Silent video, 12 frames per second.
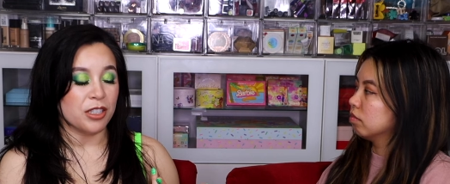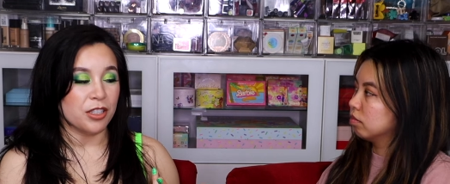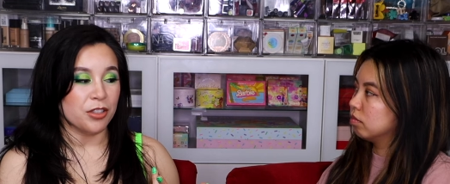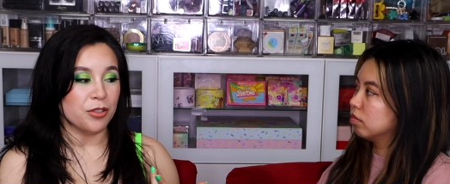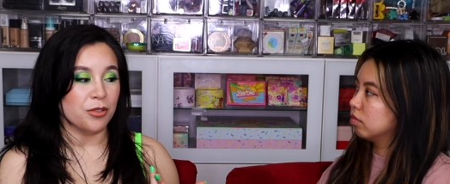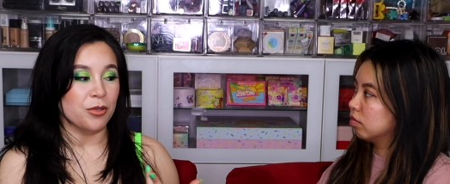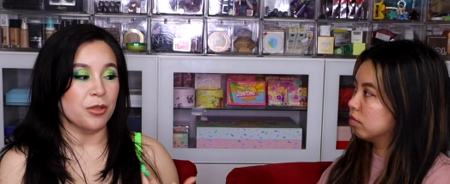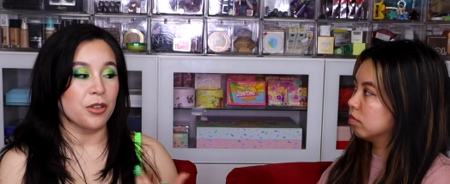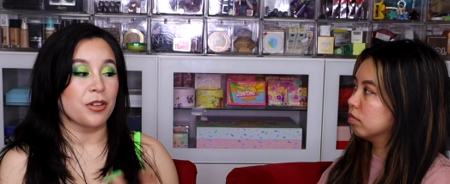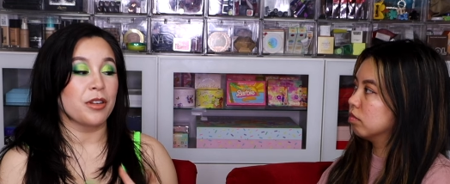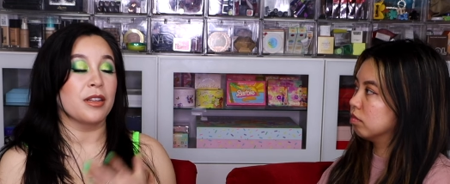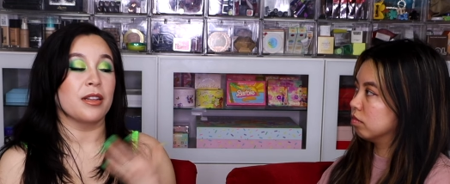Speaker 1: you you're
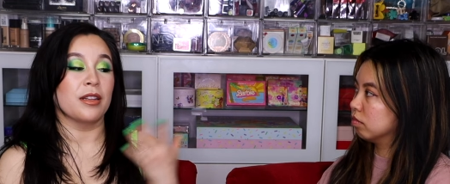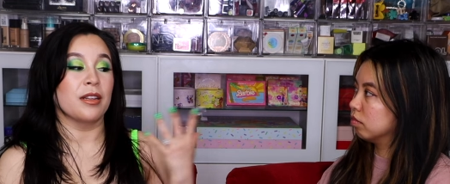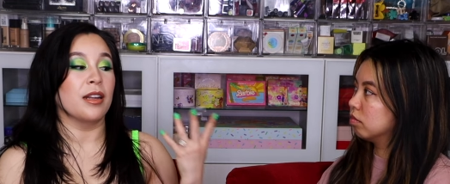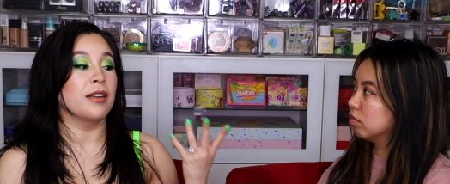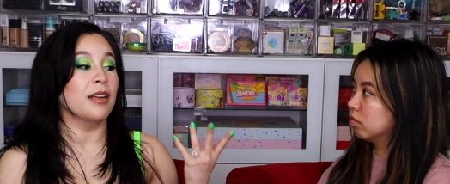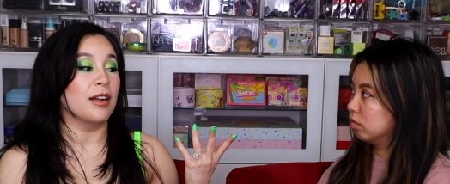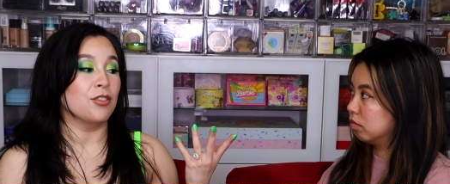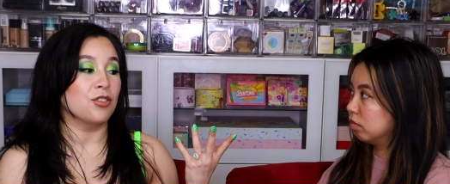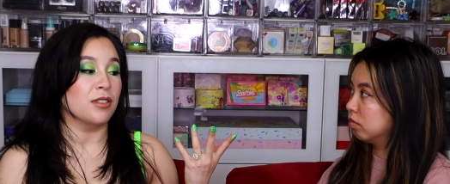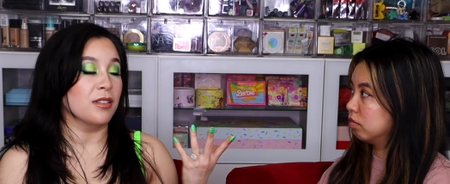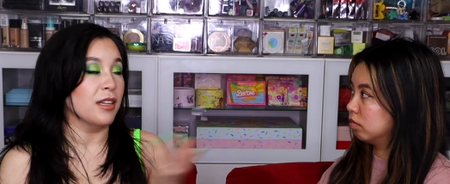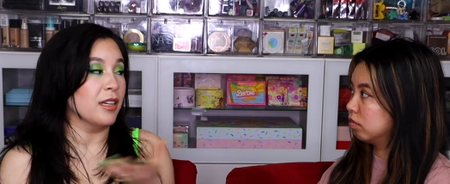mm-hmm. and not just
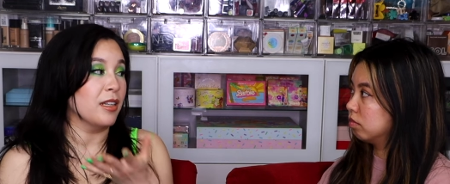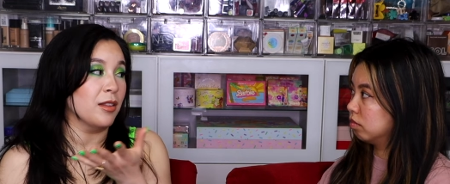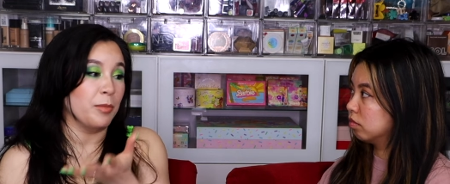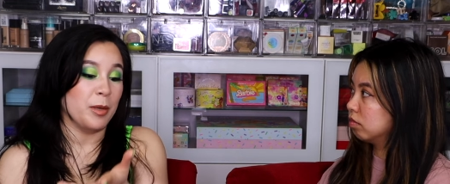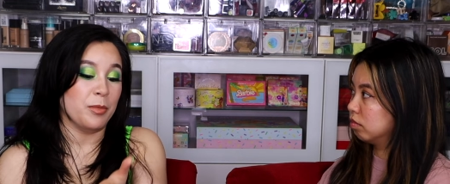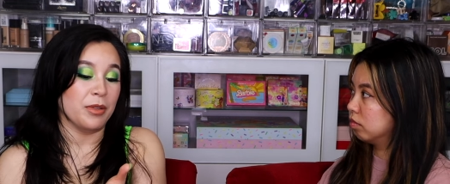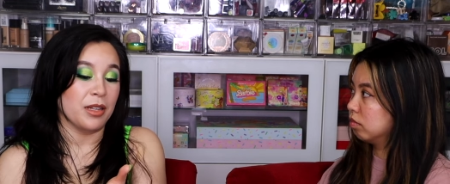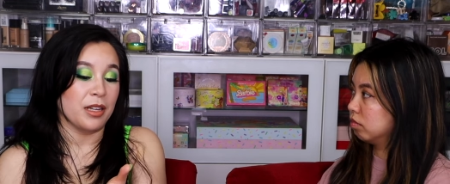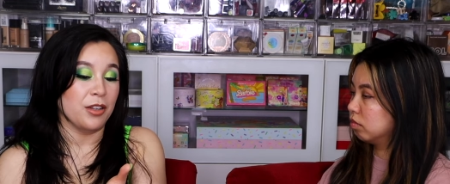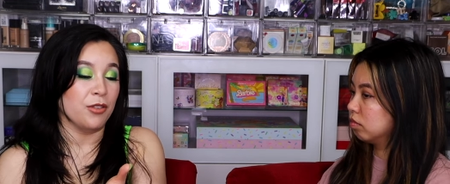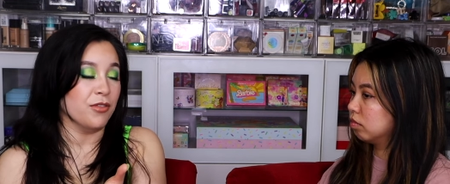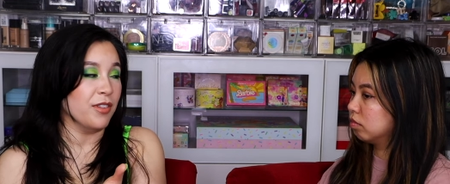like the people that you
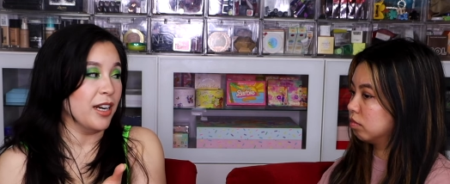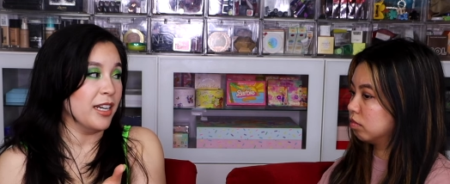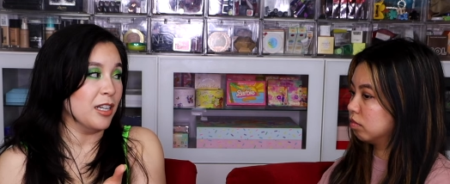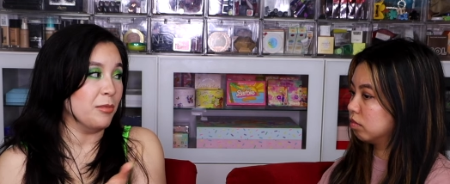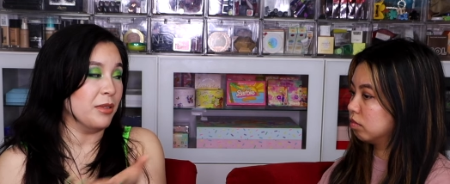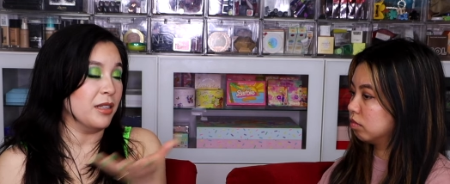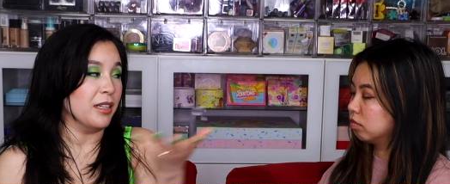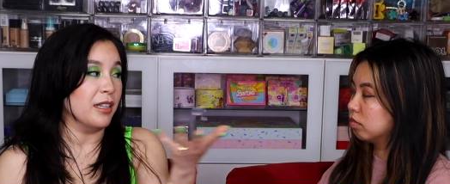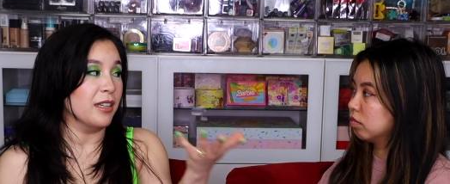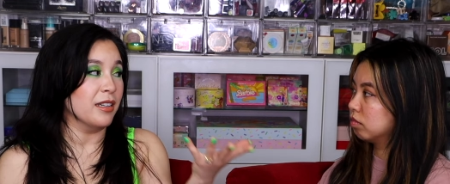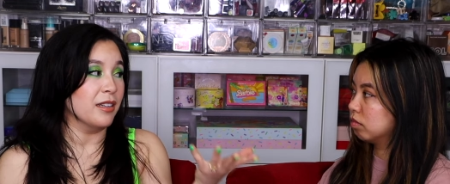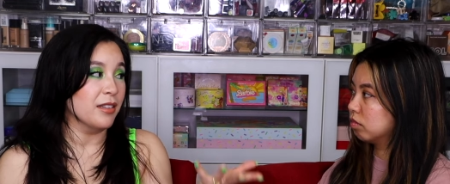invited but like
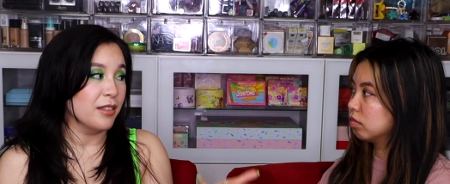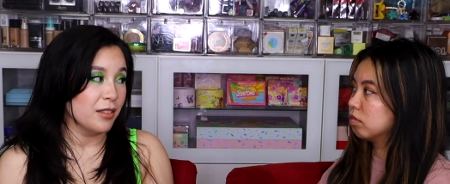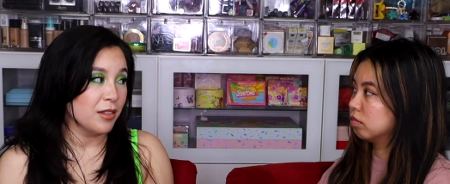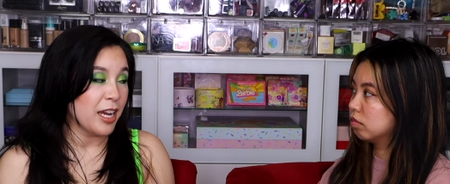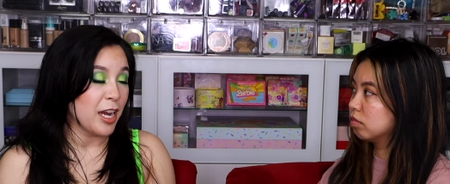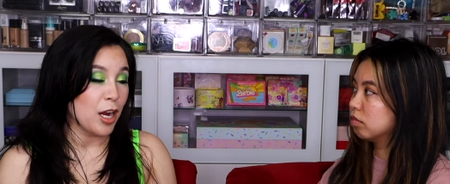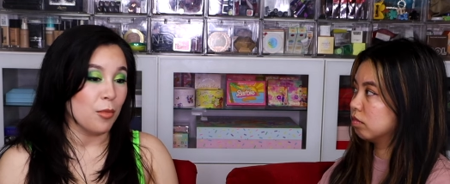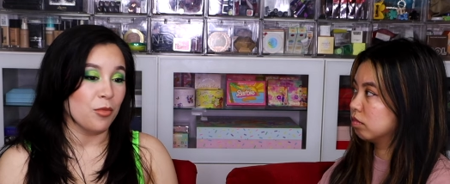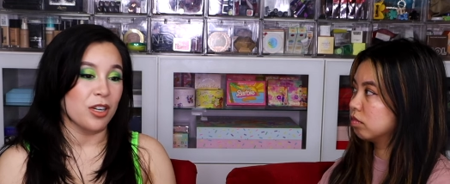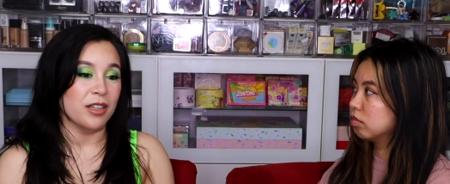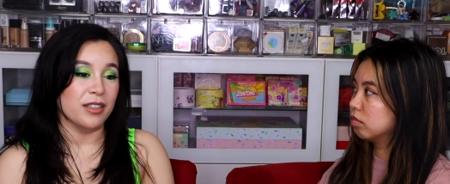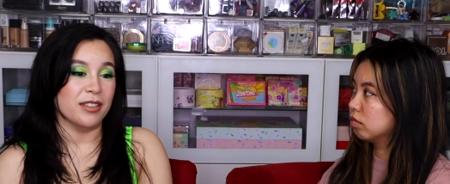
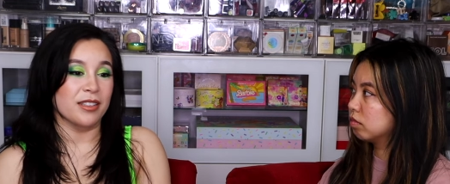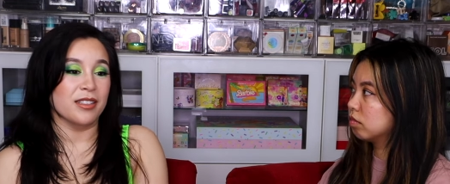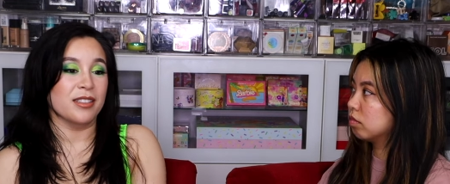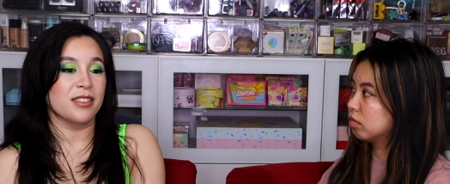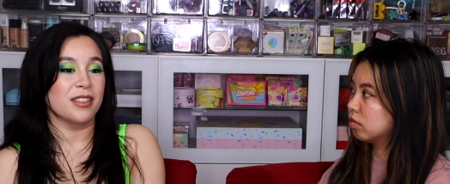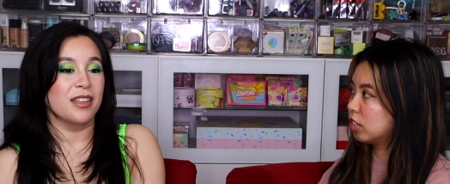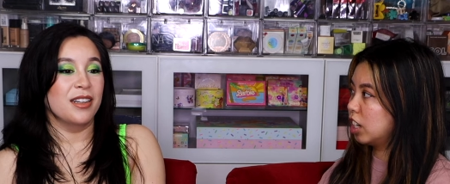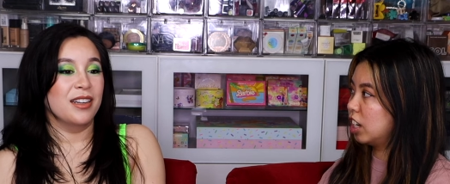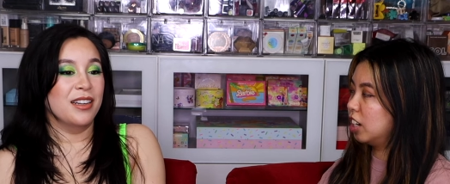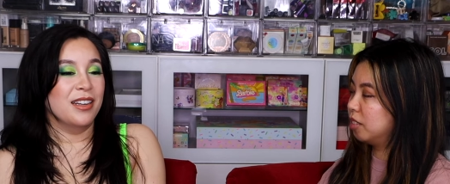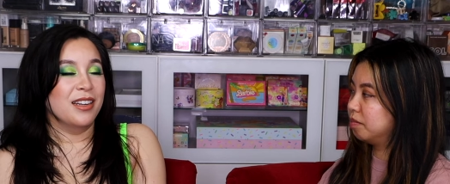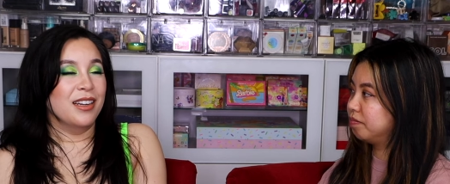cameras yeah
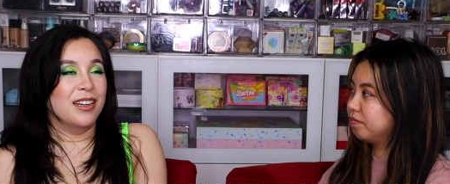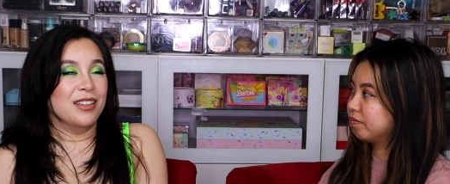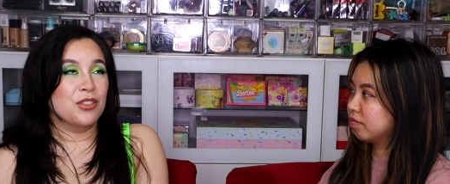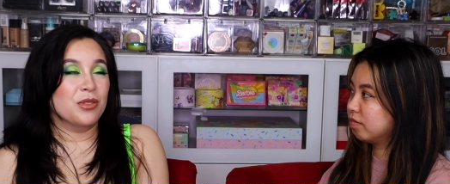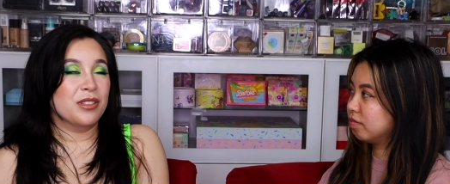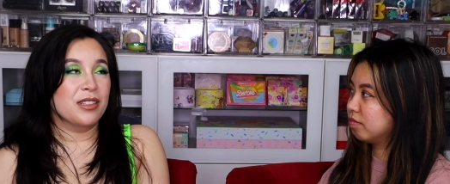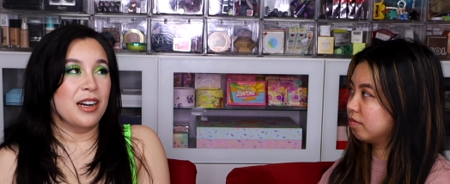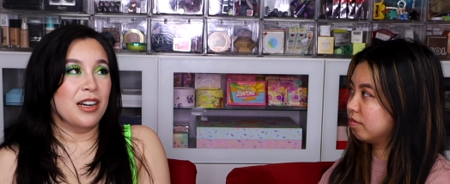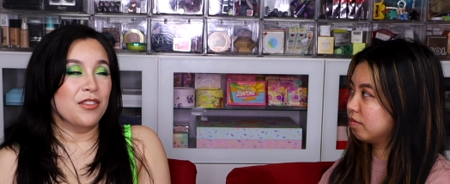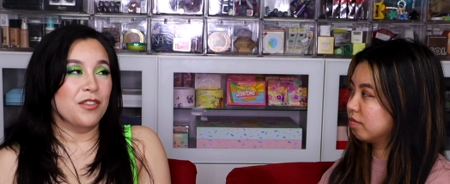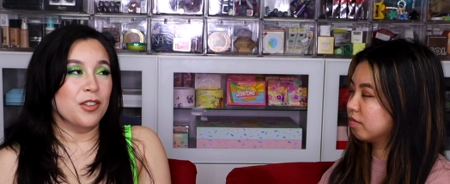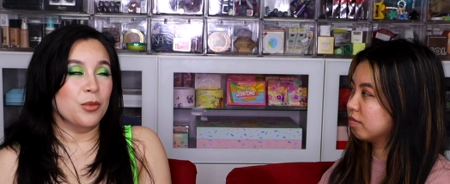so it's got to
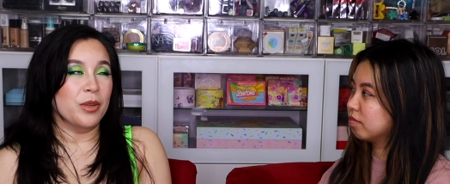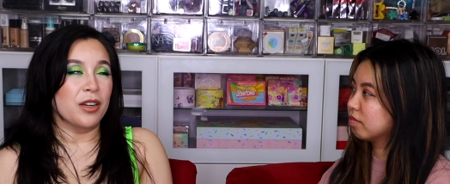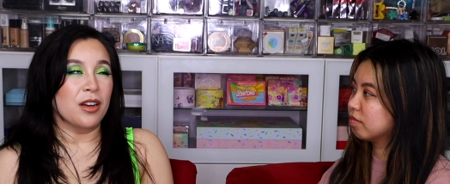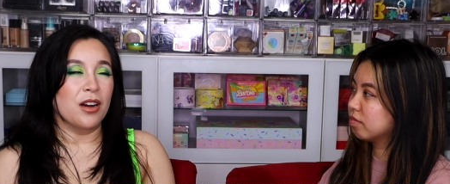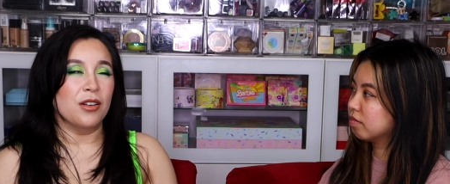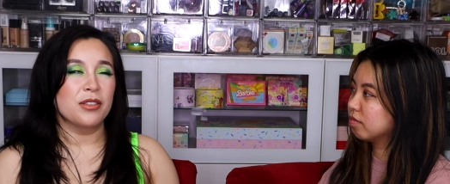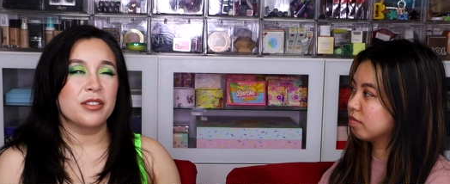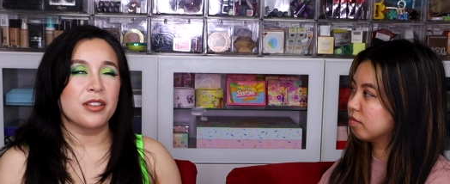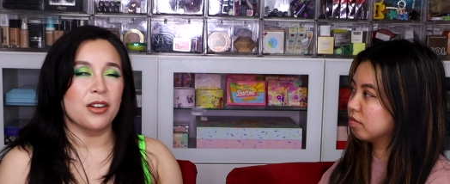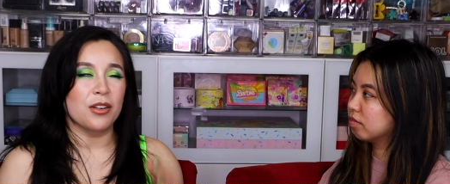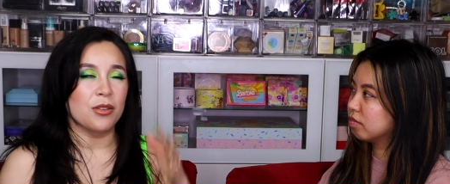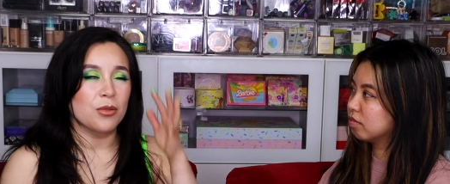feel weird
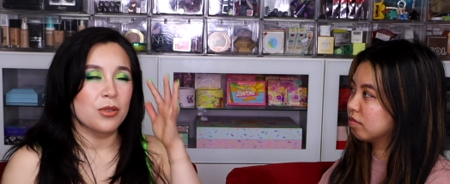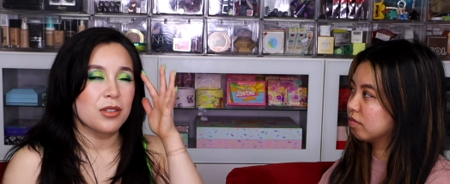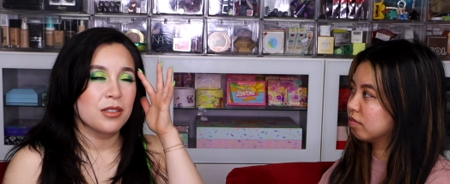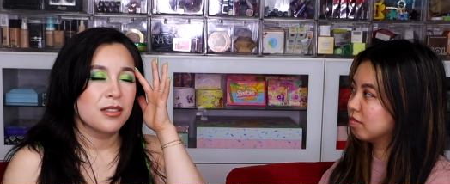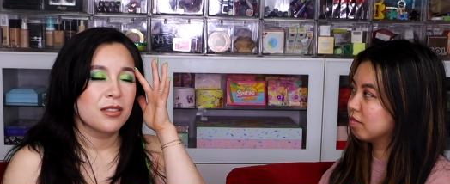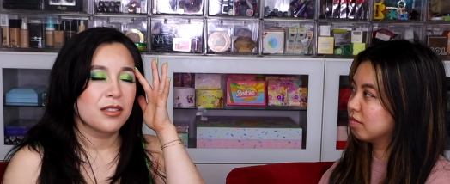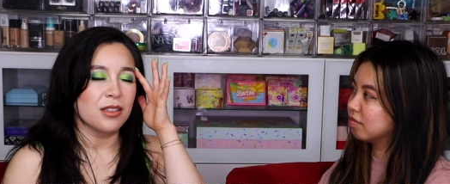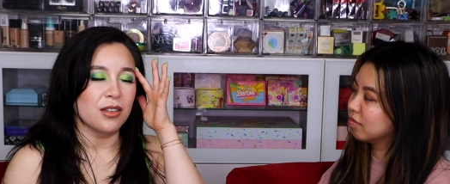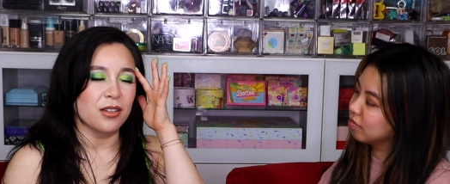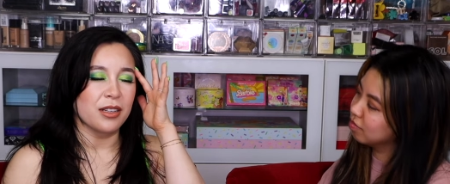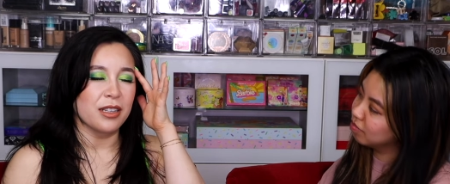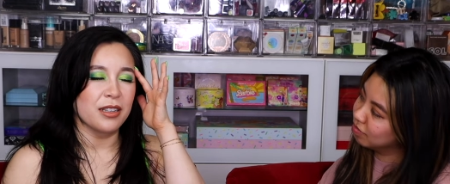also
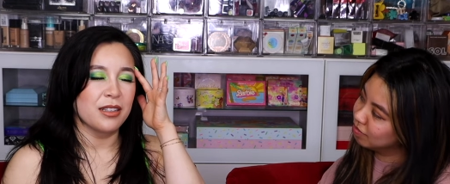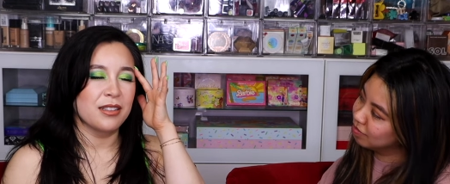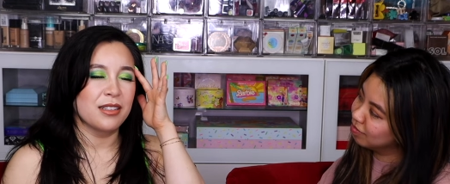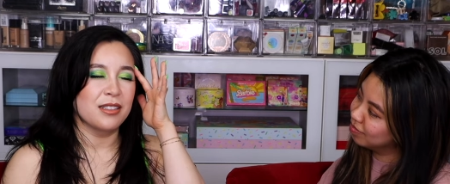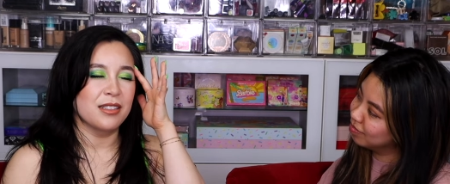sorry, this has